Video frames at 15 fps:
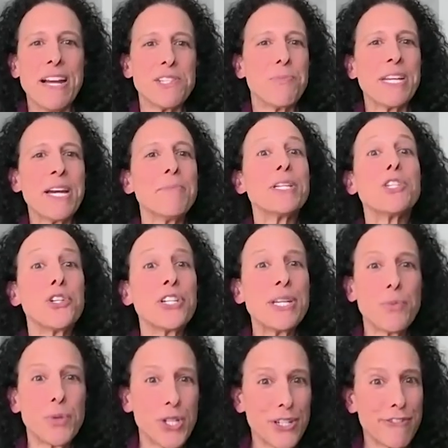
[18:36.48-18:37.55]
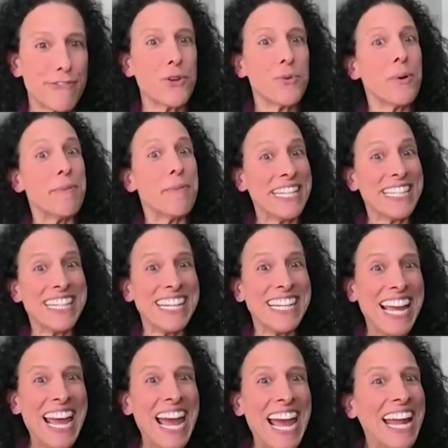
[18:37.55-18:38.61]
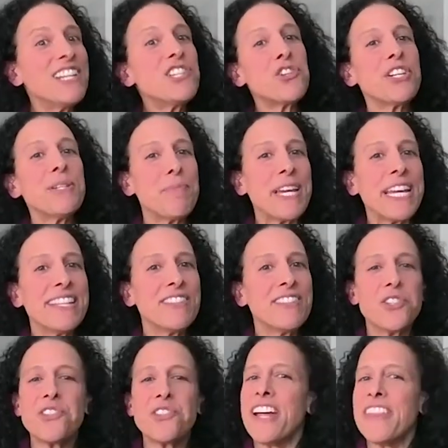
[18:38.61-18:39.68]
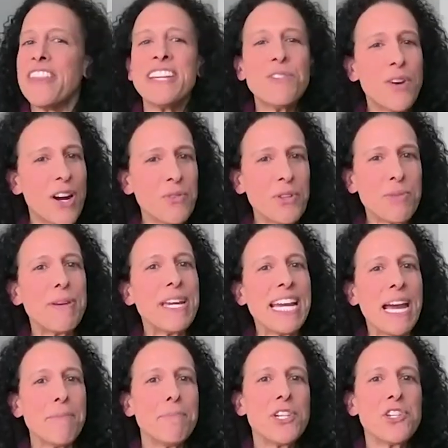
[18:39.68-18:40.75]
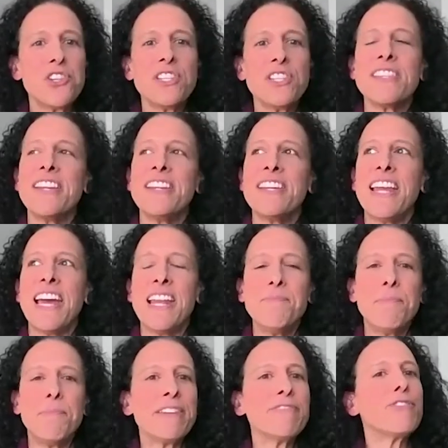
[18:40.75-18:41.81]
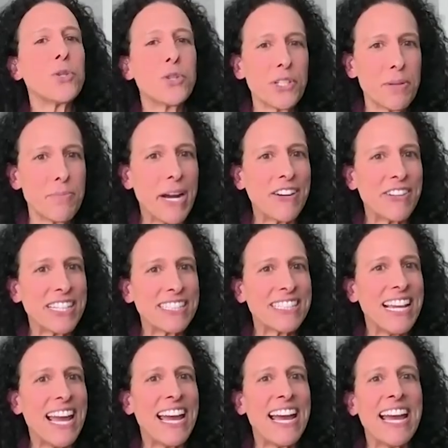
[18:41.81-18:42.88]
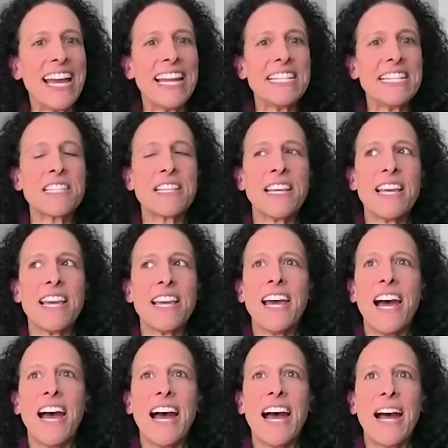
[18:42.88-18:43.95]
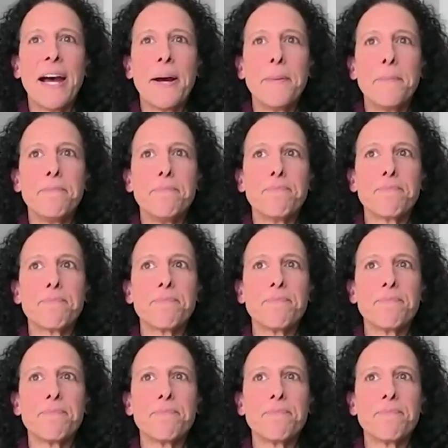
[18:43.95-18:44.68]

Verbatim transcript: has become a dirty word for women and it shouldn't be there's nothing wrong with being ambitious and and being vocal about it and um,